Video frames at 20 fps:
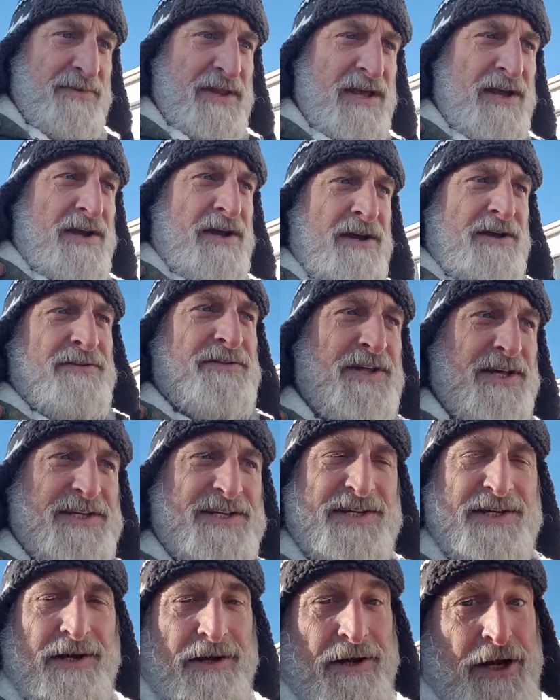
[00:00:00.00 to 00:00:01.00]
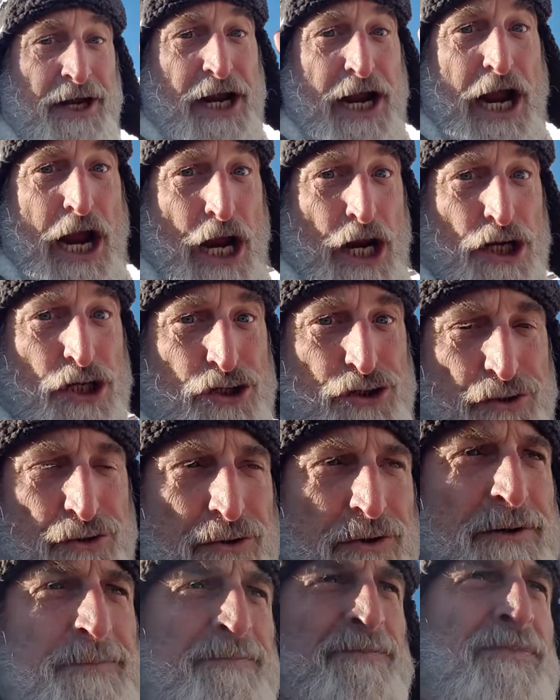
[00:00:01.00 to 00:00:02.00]
angel
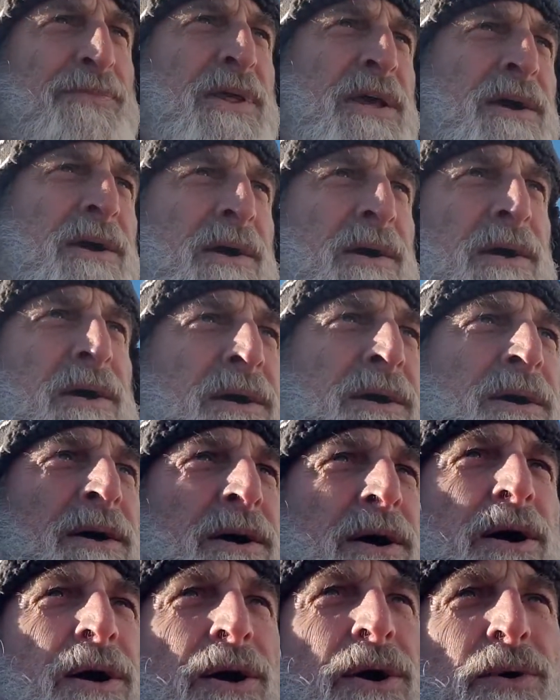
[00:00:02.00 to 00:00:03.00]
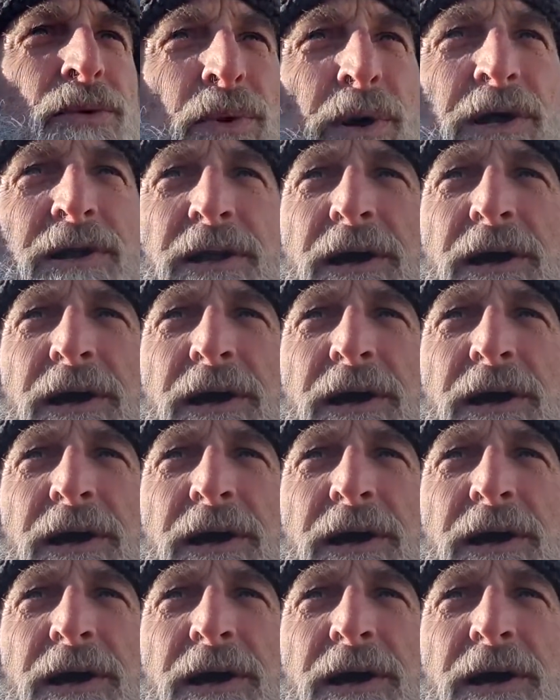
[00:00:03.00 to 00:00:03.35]
will appear to them